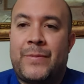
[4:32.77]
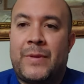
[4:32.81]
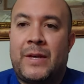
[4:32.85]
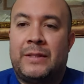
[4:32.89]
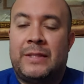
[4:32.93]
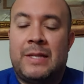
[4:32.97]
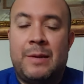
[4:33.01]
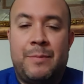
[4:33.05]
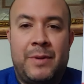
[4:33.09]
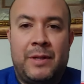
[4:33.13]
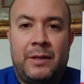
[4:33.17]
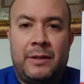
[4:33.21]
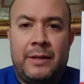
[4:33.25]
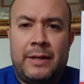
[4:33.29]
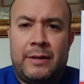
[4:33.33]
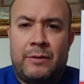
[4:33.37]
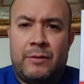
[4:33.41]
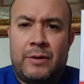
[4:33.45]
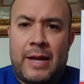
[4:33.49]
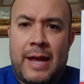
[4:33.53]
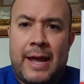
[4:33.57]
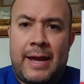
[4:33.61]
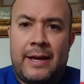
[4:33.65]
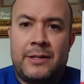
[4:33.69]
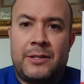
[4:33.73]
the ability to
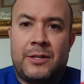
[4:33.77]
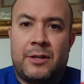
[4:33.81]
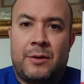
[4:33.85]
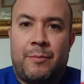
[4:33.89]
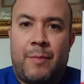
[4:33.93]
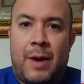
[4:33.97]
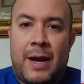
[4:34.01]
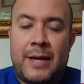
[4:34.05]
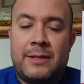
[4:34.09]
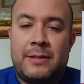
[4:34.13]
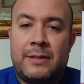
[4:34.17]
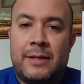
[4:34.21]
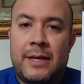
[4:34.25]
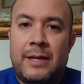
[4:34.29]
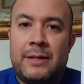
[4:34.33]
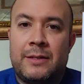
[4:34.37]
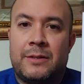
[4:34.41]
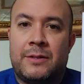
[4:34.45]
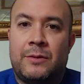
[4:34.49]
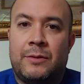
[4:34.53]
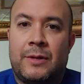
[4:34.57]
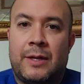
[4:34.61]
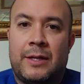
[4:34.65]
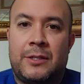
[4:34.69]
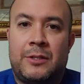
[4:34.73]
enhance your mindset
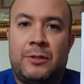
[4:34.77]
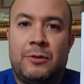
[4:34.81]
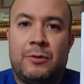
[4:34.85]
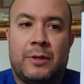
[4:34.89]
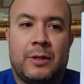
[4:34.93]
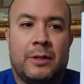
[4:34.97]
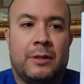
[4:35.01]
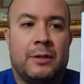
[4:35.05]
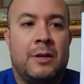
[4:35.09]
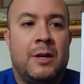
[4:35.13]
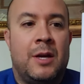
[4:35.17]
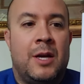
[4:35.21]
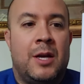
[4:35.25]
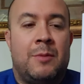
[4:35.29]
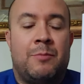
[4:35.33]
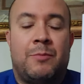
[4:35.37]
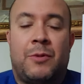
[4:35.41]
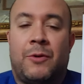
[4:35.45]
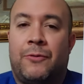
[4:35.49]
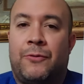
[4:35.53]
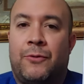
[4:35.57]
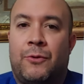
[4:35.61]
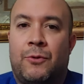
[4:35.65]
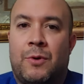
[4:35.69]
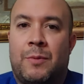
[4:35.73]
so that you can
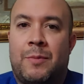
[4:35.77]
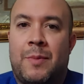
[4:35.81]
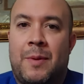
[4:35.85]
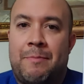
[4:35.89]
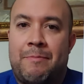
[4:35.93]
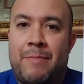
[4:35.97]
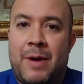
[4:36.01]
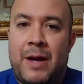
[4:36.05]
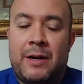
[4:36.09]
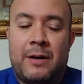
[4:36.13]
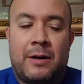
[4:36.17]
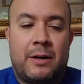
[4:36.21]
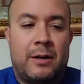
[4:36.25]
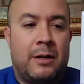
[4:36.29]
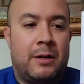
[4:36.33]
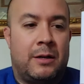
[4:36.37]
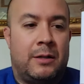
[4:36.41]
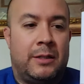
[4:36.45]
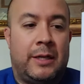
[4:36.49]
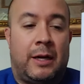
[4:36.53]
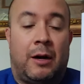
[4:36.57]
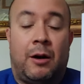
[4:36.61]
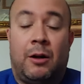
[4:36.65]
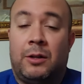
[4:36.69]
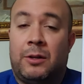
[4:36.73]
perform better
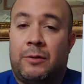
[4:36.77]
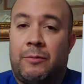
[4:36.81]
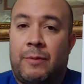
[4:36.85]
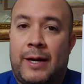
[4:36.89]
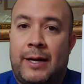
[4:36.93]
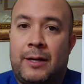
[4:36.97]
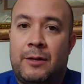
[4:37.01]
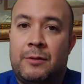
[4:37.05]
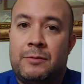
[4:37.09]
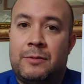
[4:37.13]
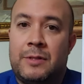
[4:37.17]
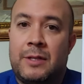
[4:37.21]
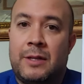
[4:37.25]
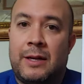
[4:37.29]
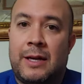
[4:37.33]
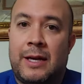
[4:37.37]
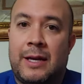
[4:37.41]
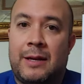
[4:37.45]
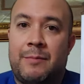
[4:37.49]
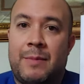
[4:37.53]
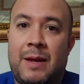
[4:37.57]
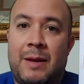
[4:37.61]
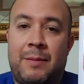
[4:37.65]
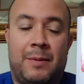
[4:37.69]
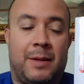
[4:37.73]
all around
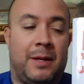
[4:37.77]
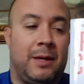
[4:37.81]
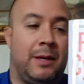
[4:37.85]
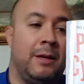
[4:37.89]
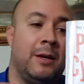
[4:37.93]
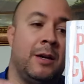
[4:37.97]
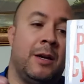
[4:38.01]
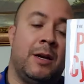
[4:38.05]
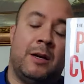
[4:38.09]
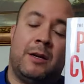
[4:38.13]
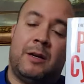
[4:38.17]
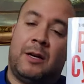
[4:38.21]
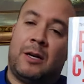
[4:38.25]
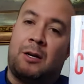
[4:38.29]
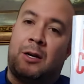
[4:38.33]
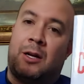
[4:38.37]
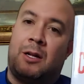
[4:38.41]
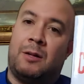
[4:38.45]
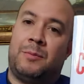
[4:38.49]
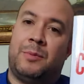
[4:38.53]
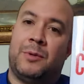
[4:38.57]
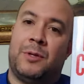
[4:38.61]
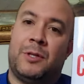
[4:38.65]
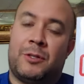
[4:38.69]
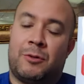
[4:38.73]
and maybe
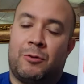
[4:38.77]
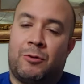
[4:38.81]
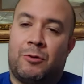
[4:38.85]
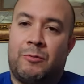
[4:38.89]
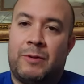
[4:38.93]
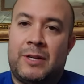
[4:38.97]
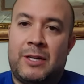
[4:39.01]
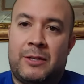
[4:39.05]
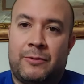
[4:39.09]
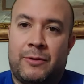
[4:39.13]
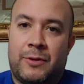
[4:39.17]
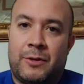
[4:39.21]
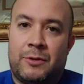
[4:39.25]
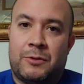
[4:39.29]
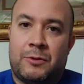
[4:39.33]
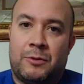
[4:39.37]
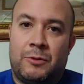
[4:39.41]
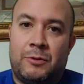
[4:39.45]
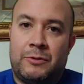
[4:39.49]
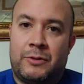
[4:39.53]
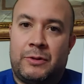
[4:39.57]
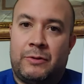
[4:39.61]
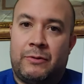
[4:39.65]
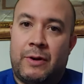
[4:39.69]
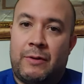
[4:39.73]
accomplish or reach for those
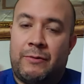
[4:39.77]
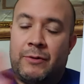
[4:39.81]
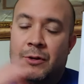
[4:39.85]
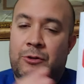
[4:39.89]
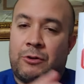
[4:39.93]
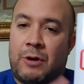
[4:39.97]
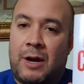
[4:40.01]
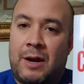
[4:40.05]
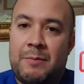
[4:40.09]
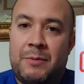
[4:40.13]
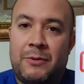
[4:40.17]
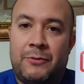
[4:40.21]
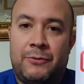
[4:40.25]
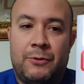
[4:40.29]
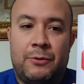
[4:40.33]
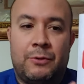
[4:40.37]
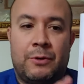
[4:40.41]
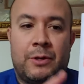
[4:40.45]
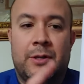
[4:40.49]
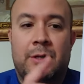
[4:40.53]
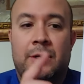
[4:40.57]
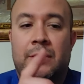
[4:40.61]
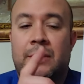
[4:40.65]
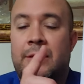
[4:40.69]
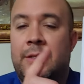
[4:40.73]
goals you've never tried
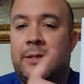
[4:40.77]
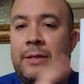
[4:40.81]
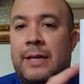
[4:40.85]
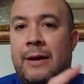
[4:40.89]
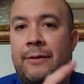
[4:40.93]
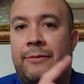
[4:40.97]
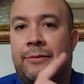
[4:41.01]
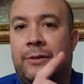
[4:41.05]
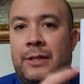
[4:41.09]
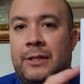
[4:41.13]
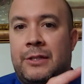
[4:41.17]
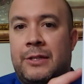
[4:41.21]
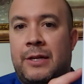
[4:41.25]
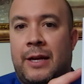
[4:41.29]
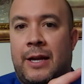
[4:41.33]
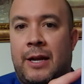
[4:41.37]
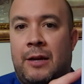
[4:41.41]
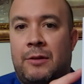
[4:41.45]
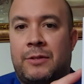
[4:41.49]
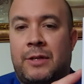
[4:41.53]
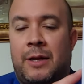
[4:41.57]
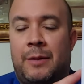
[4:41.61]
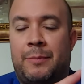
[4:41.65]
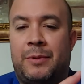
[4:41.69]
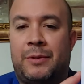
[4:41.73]
before, definitely check
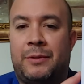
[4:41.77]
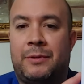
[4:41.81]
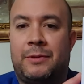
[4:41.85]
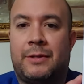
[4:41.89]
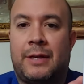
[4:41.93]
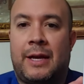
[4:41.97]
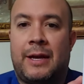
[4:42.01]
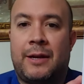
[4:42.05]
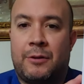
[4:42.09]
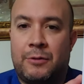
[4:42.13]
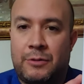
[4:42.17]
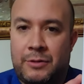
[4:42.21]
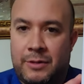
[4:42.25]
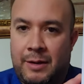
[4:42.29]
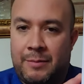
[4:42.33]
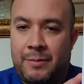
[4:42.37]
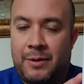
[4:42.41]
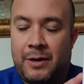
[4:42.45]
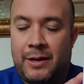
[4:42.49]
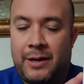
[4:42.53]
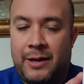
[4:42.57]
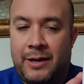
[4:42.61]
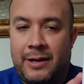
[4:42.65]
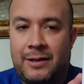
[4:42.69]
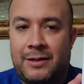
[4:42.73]
out Cyber- Psycho
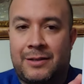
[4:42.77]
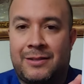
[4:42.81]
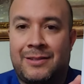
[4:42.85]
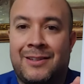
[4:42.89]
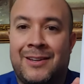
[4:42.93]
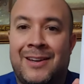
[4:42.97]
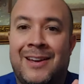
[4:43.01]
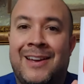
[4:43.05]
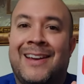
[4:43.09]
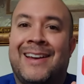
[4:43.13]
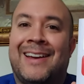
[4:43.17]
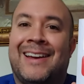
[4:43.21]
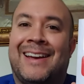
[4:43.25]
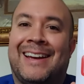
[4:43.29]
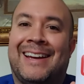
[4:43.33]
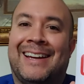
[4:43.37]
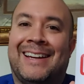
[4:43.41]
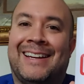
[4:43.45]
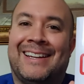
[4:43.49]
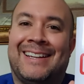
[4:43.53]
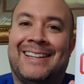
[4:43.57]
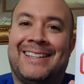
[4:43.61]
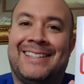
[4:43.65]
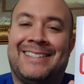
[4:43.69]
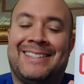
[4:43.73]
Cybernetics.
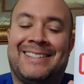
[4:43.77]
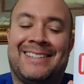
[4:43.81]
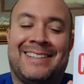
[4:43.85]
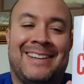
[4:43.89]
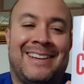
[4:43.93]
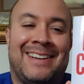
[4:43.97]
And